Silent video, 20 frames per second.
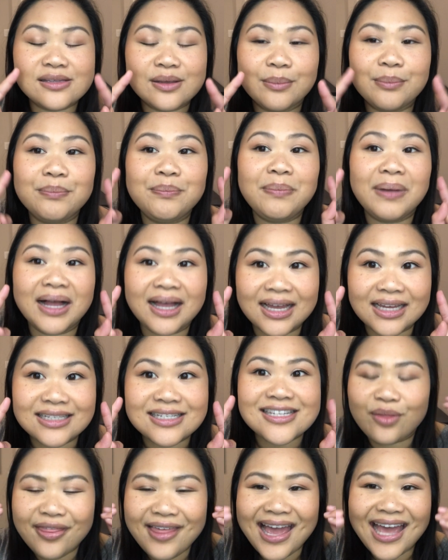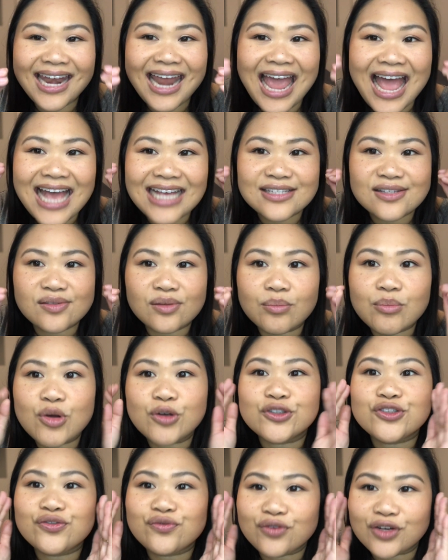but that has the
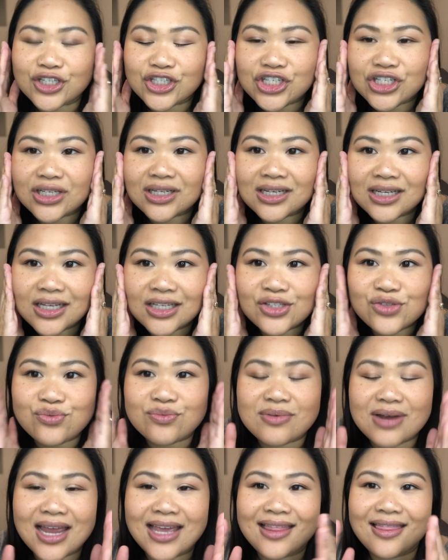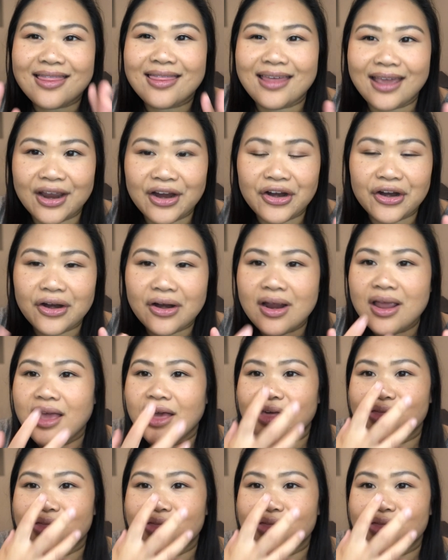most friction is right there.